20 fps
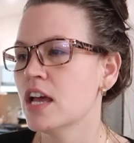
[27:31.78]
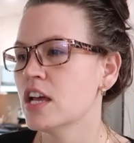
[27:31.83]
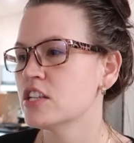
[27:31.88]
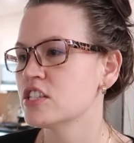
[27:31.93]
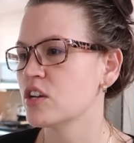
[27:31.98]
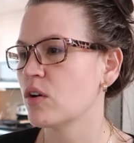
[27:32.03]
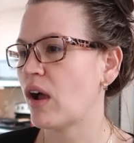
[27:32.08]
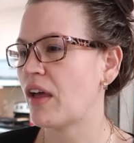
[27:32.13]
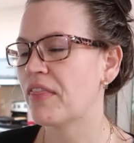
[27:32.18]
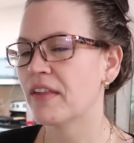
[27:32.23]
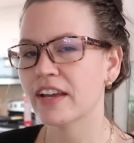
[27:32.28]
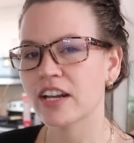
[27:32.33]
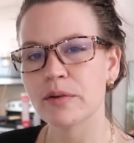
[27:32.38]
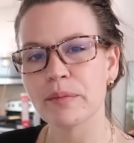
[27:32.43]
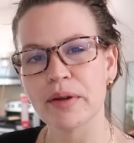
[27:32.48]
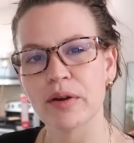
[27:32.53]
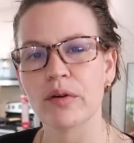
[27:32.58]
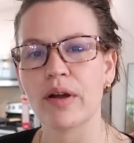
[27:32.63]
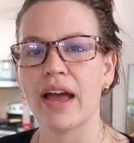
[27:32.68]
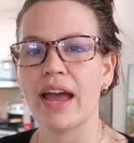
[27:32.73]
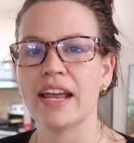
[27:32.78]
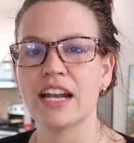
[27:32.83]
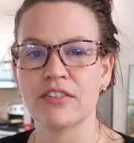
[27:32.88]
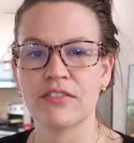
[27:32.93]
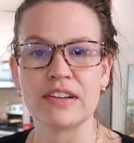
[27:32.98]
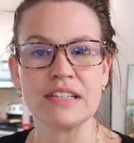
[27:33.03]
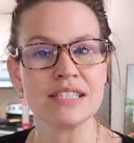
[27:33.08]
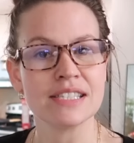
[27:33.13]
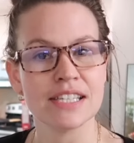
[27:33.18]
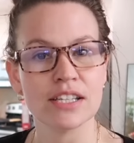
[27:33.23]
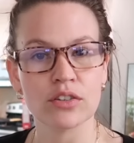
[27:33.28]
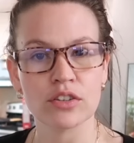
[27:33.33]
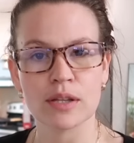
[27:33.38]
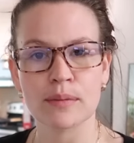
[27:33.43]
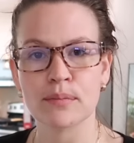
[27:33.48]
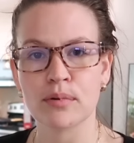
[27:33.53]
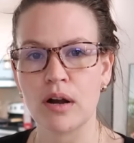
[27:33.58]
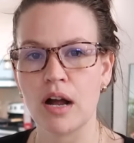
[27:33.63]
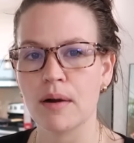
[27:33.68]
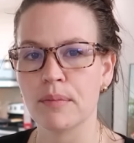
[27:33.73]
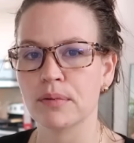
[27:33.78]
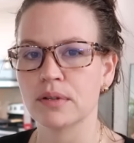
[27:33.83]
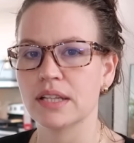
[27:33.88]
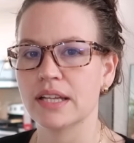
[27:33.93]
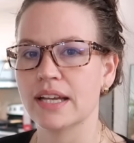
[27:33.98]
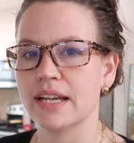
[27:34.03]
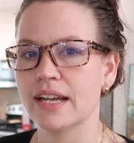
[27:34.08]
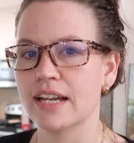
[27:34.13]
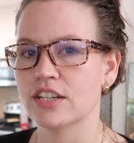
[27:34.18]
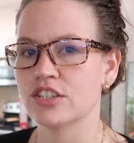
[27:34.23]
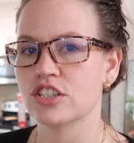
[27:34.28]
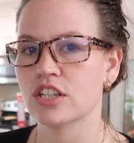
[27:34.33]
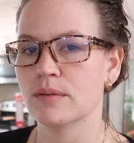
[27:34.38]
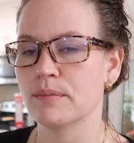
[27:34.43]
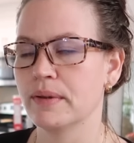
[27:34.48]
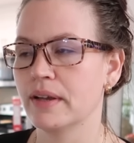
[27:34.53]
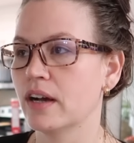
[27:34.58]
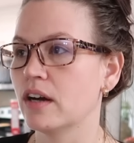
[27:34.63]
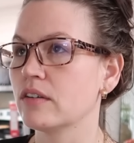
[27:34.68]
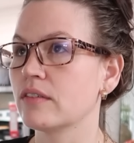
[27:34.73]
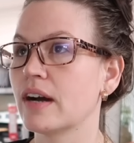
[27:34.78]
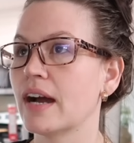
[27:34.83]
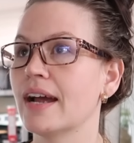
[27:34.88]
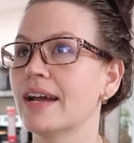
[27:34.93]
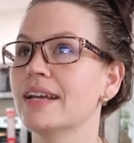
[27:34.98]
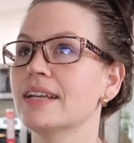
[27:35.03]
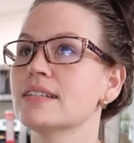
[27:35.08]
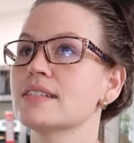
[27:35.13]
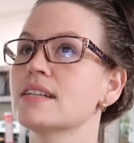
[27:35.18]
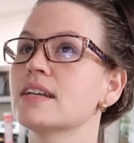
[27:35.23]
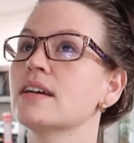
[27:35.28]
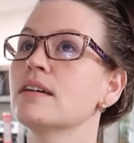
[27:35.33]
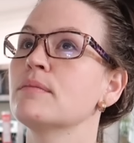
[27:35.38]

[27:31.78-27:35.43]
So I think it'll be okay, and if I seal them properly, it should be all right.